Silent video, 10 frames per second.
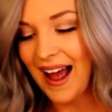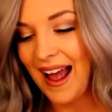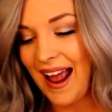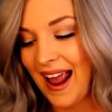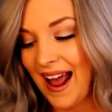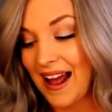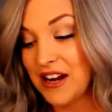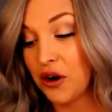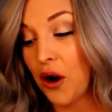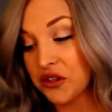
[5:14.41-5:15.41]

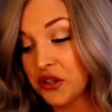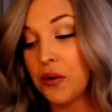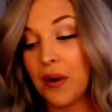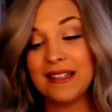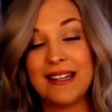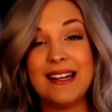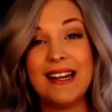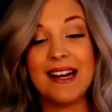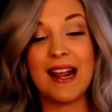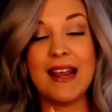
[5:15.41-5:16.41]
And you're also going to
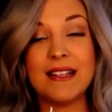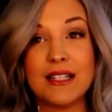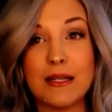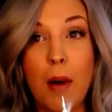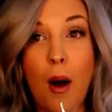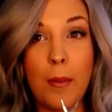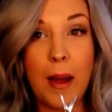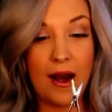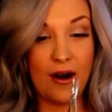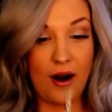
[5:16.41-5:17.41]
need a small
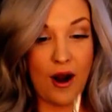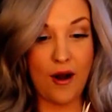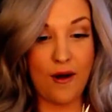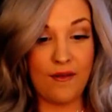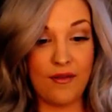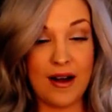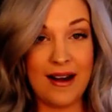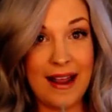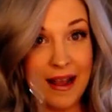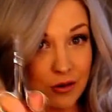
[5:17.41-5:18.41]
pair of
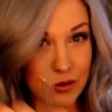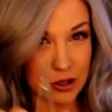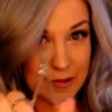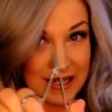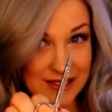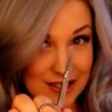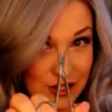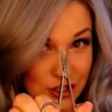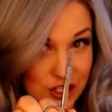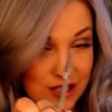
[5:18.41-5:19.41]
nail grooming
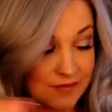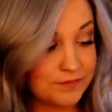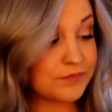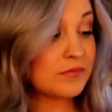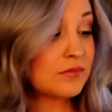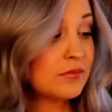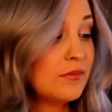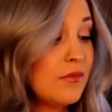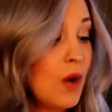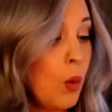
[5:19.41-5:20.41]
scissors,
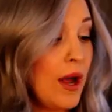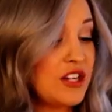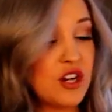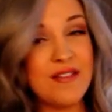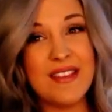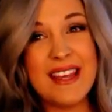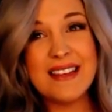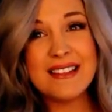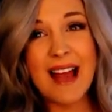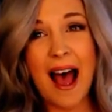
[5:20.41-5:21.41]
which
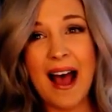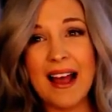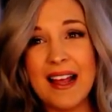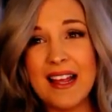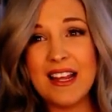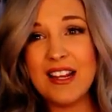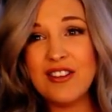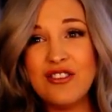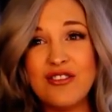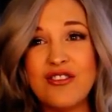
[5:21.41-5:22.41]
these,
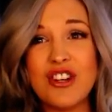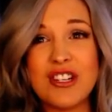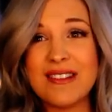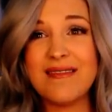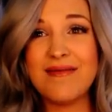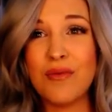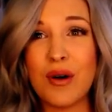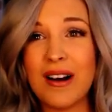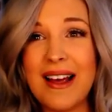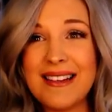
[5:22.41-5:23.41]
I just
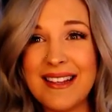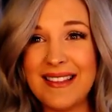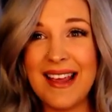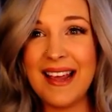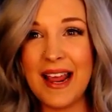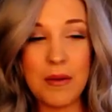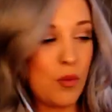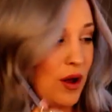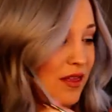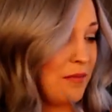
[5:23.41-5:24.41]
realized that they came
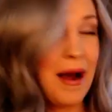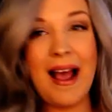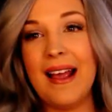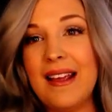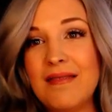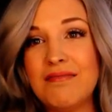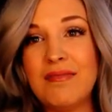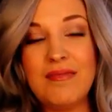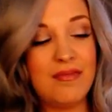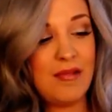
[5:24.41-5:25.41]
with my
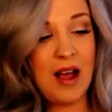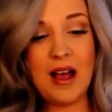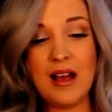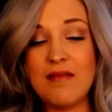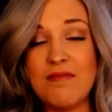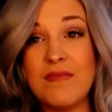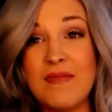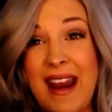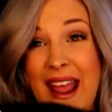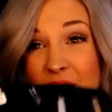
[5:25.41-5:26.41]

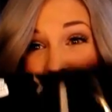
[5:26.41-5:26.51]
nail